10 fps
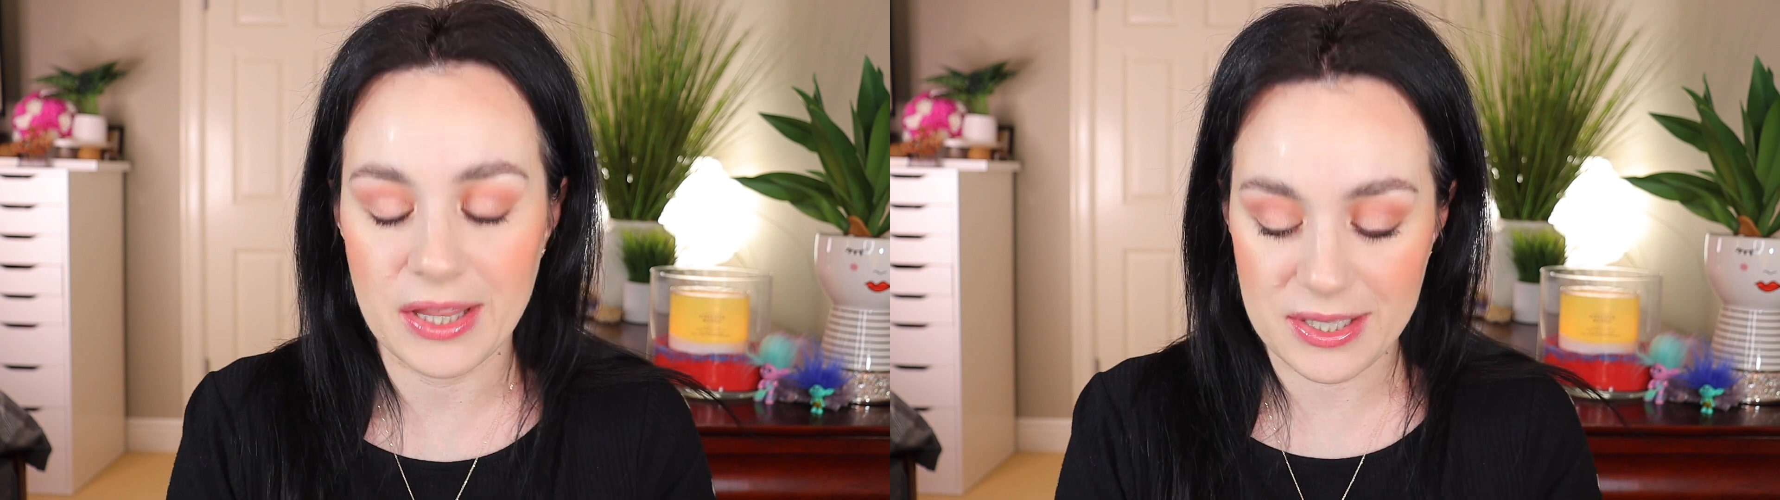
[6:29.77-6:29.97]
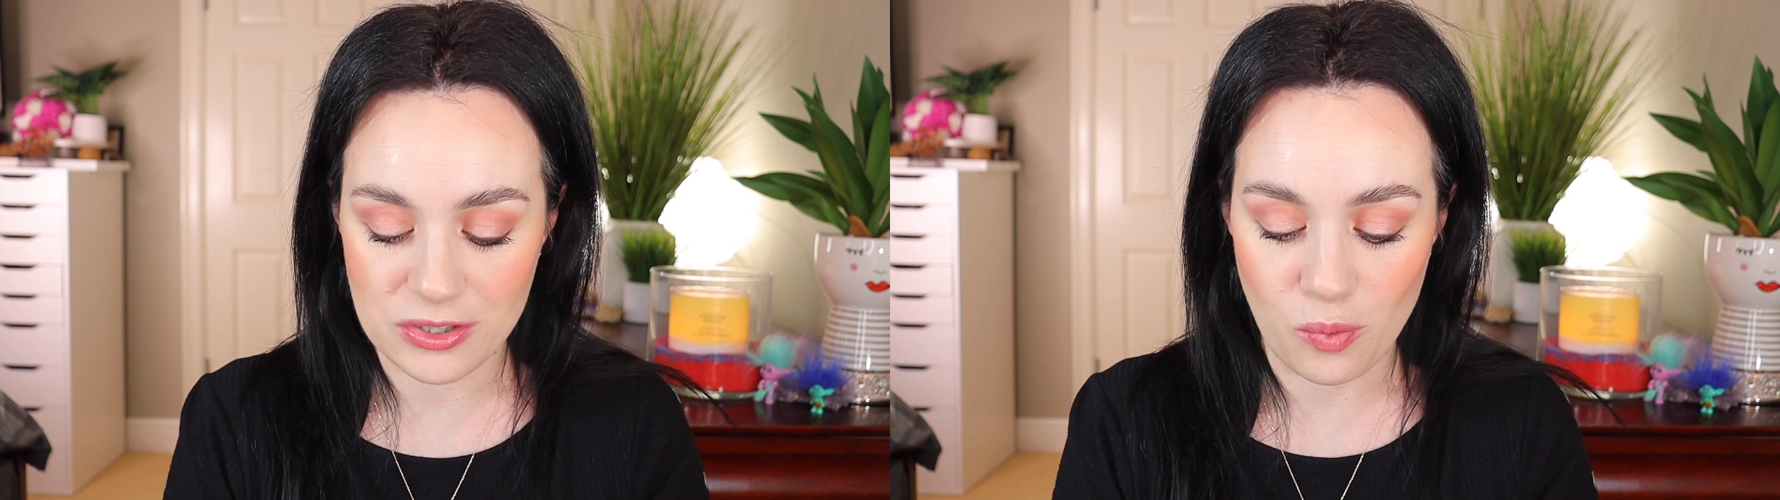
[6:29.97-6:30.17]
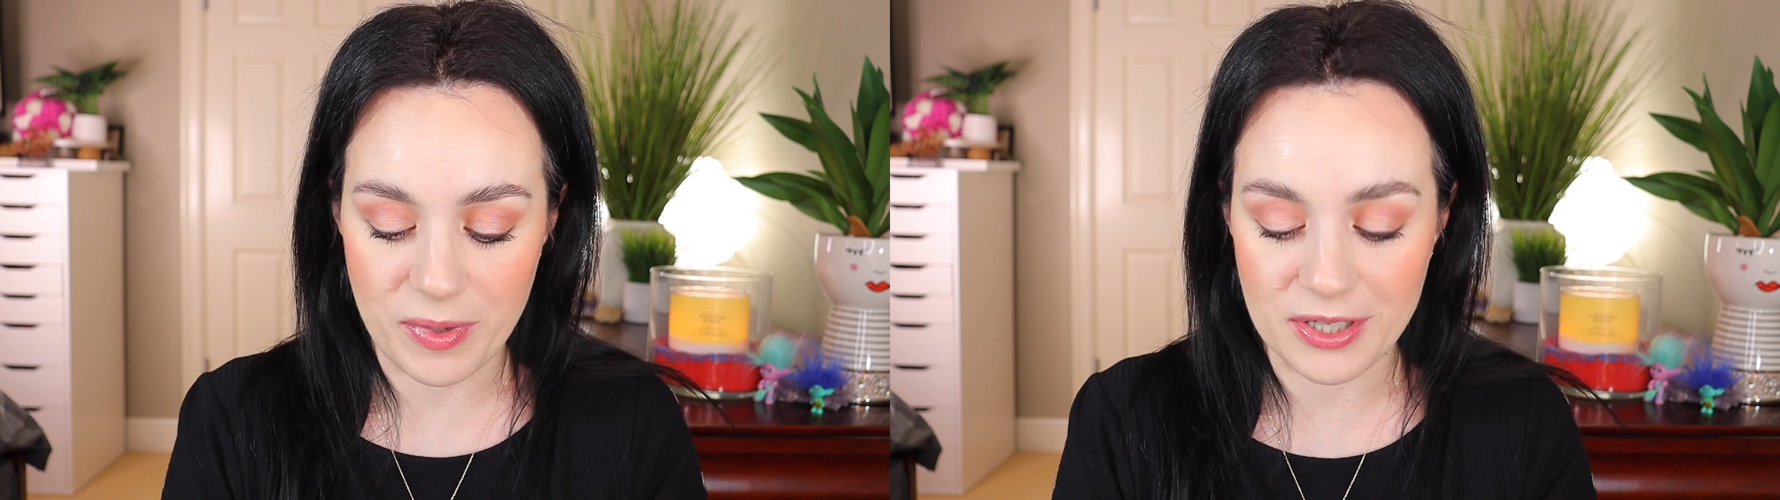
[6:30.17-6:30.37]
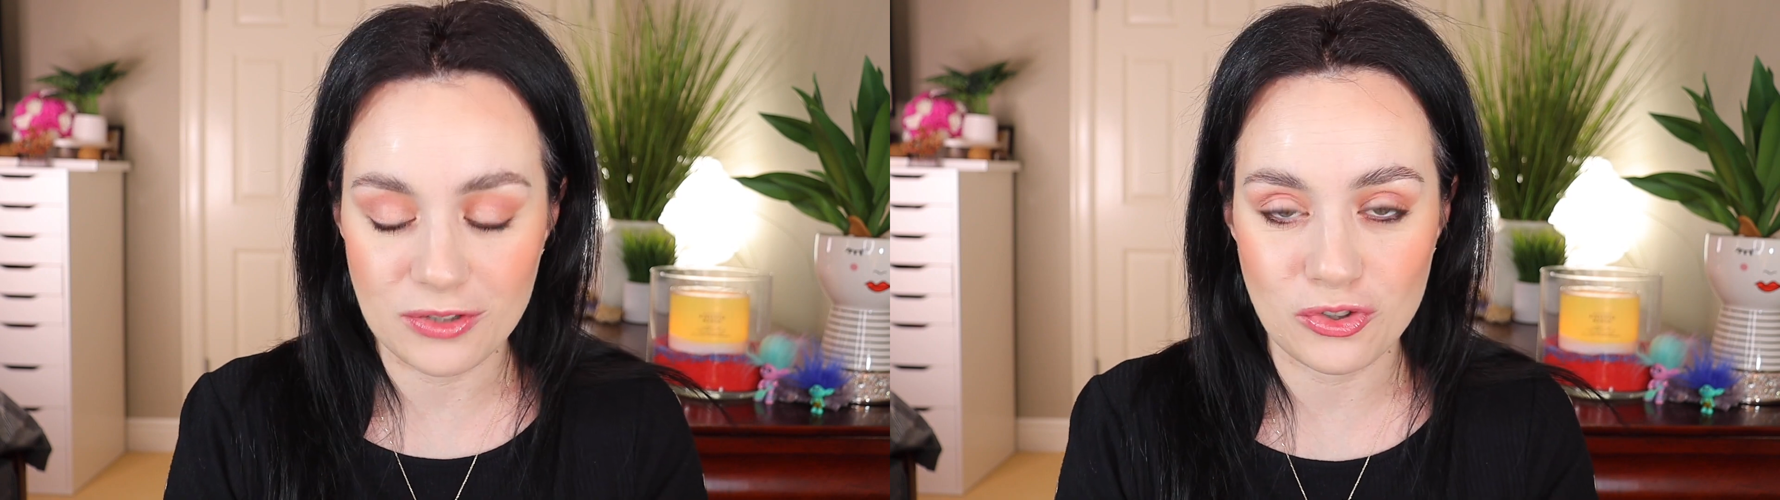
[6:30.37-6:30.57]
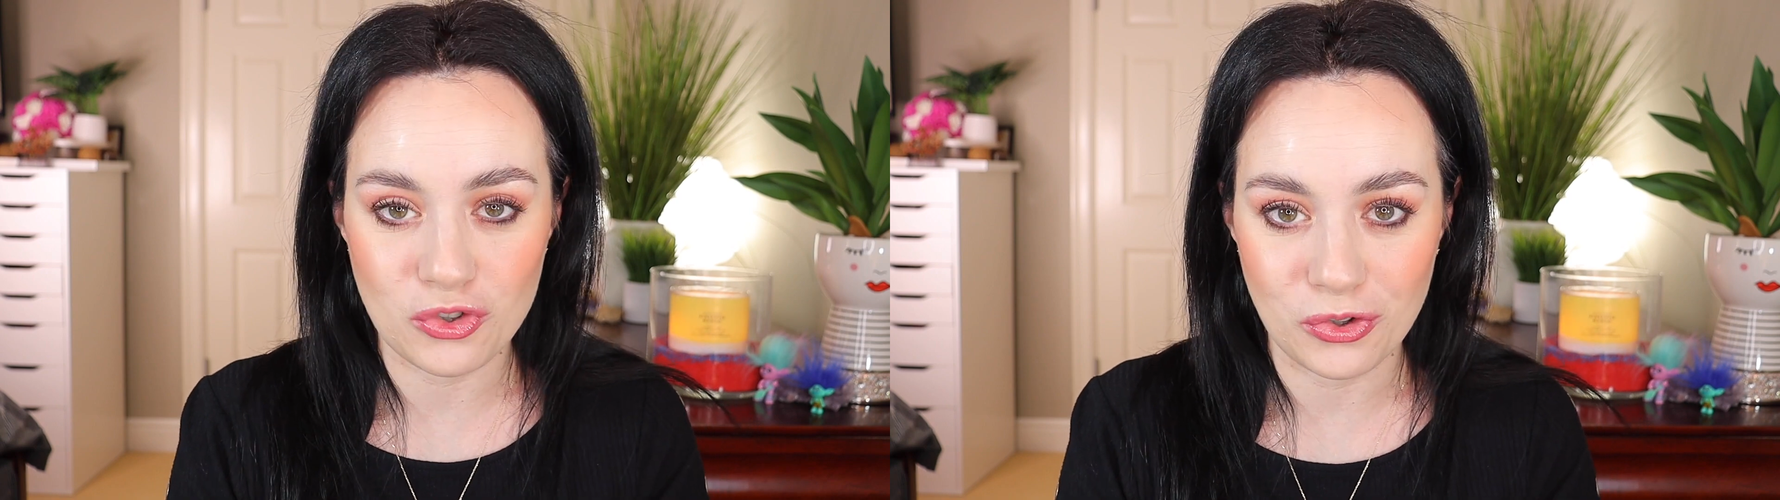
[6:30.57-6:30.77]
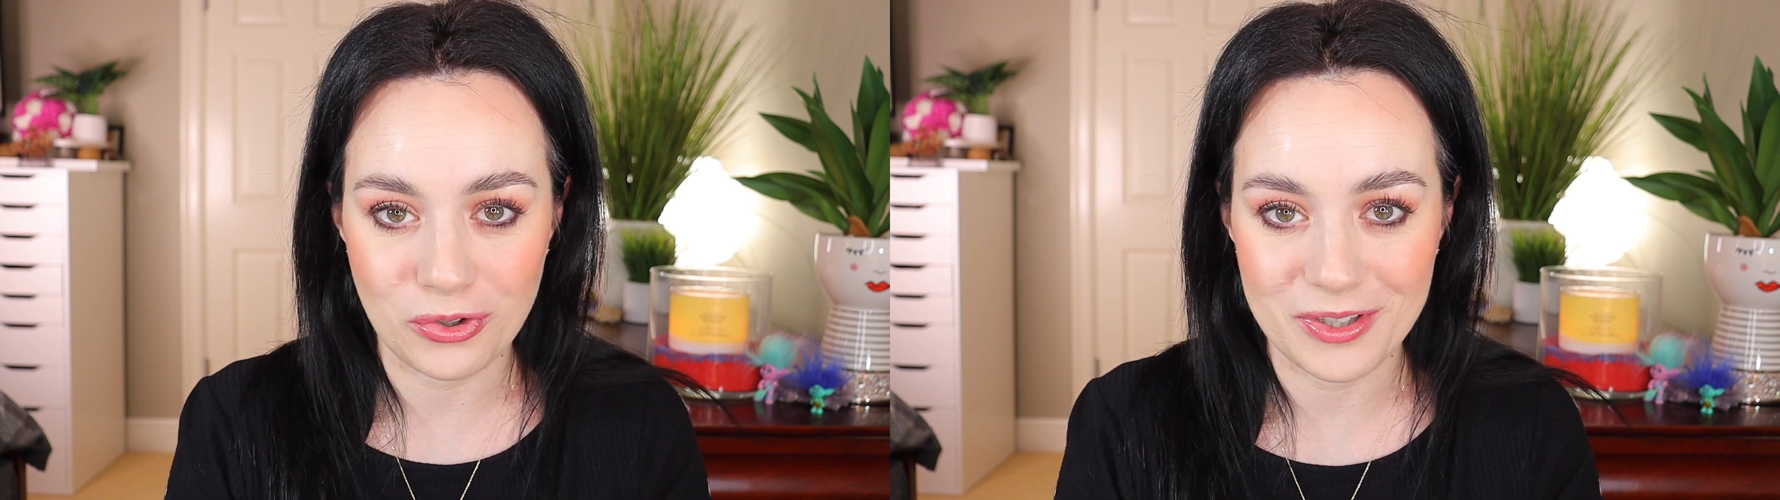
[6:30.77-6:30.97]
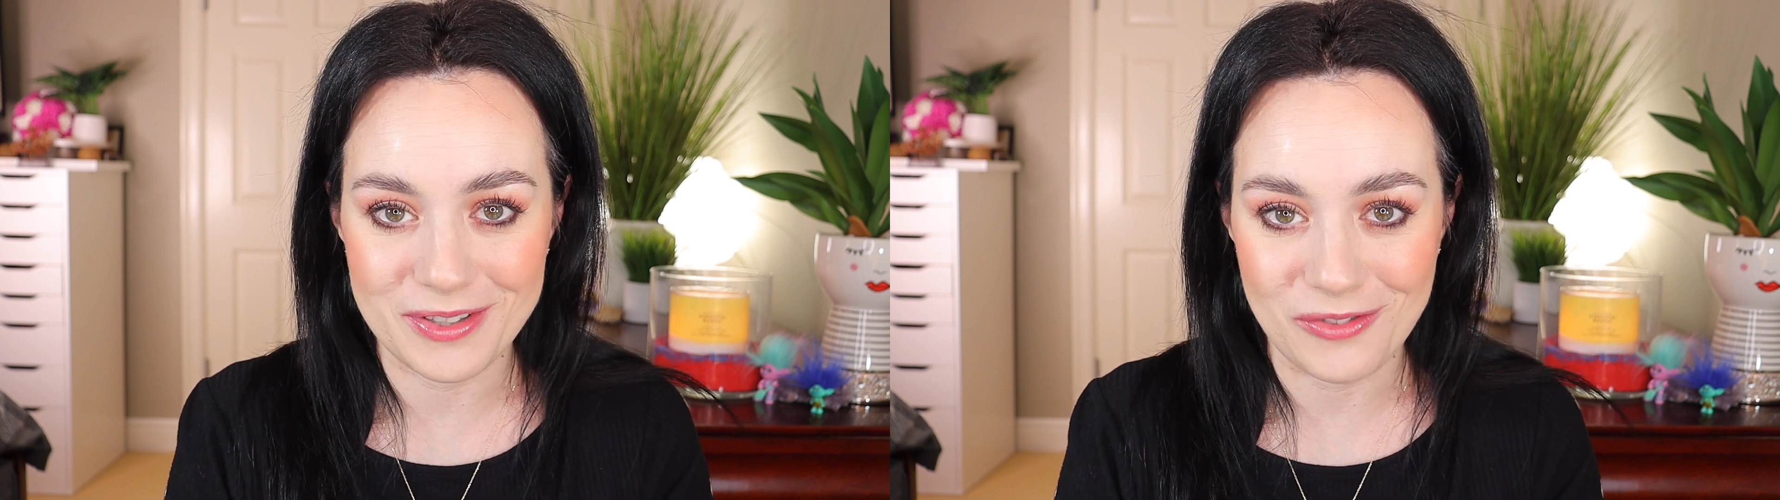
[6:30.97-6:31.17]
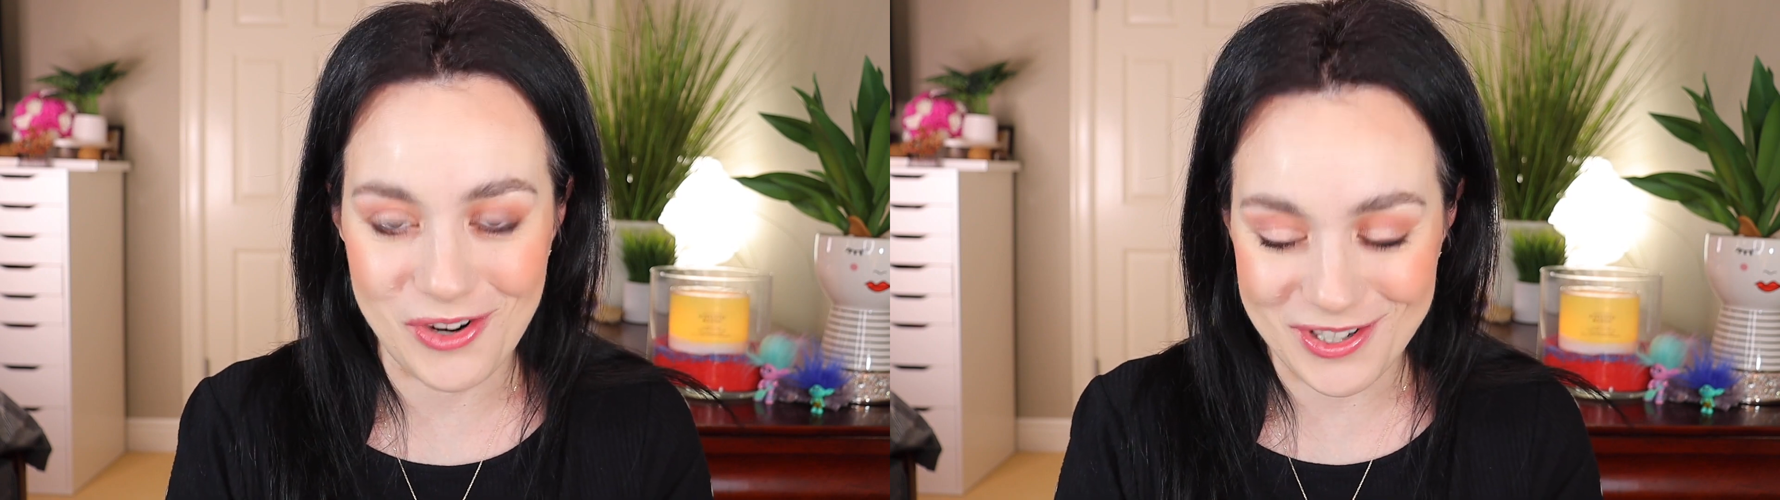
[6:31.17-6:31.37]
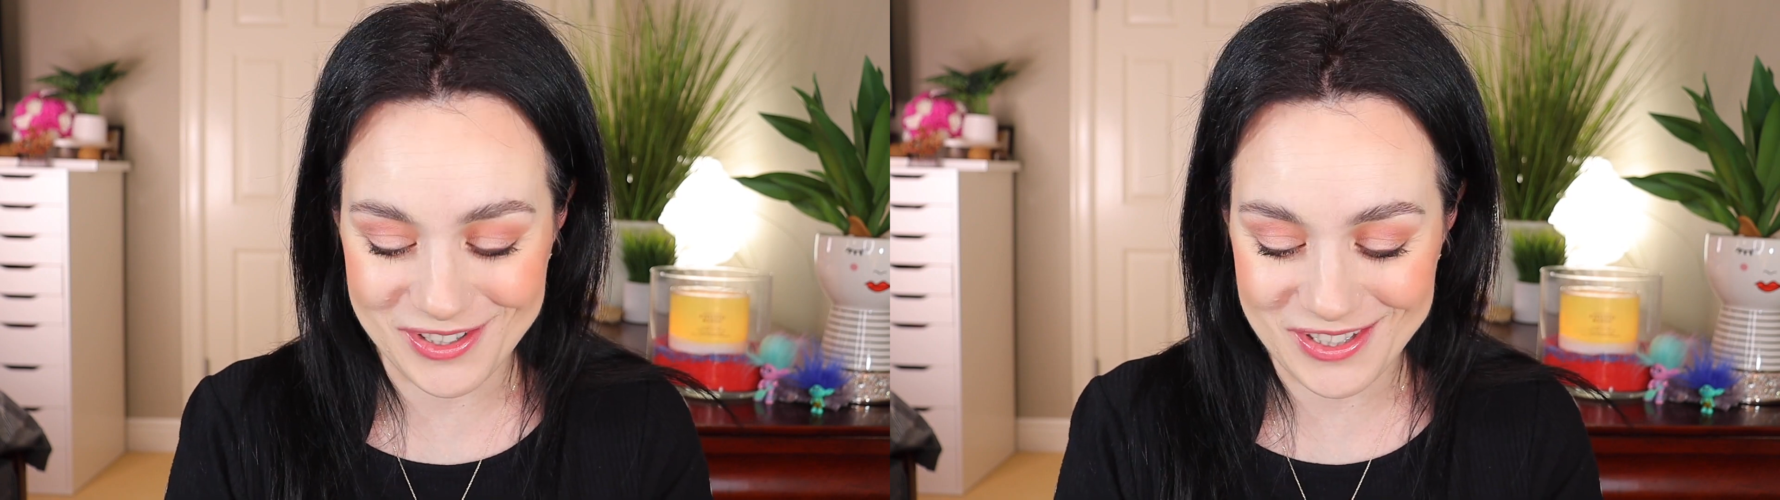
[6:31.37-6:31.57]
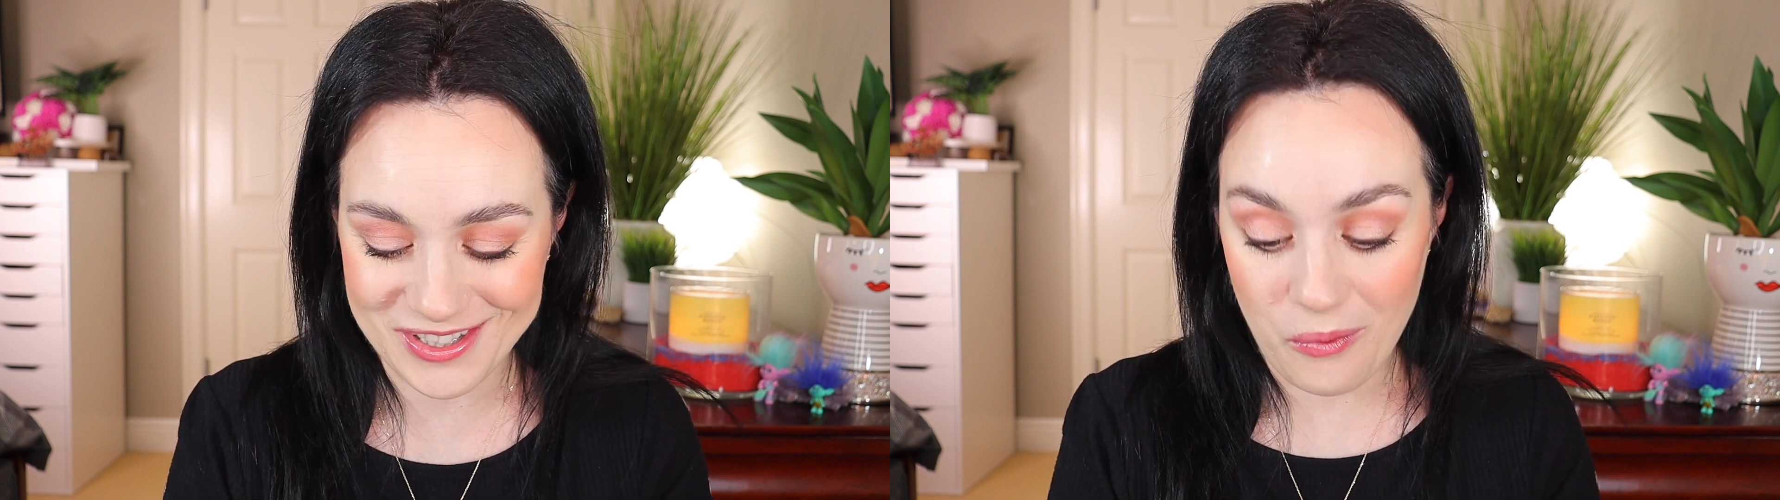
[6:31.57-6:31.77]
let's open it to show you the
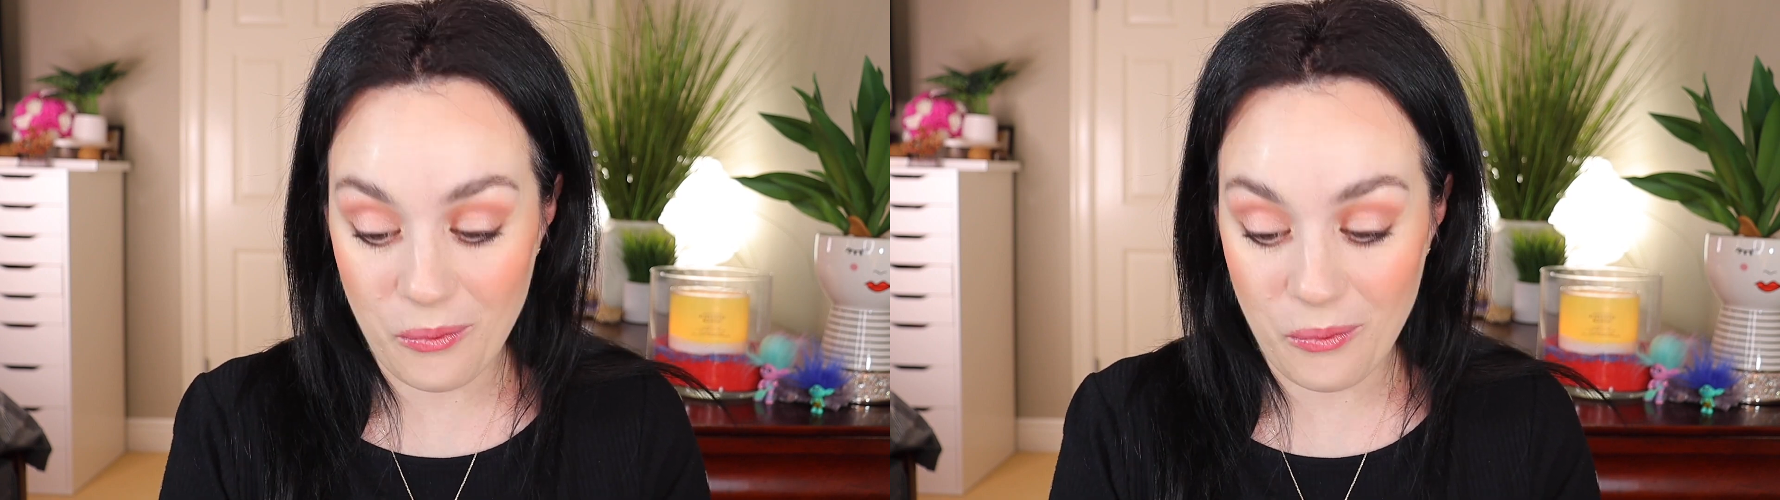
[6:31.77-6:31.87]
wand.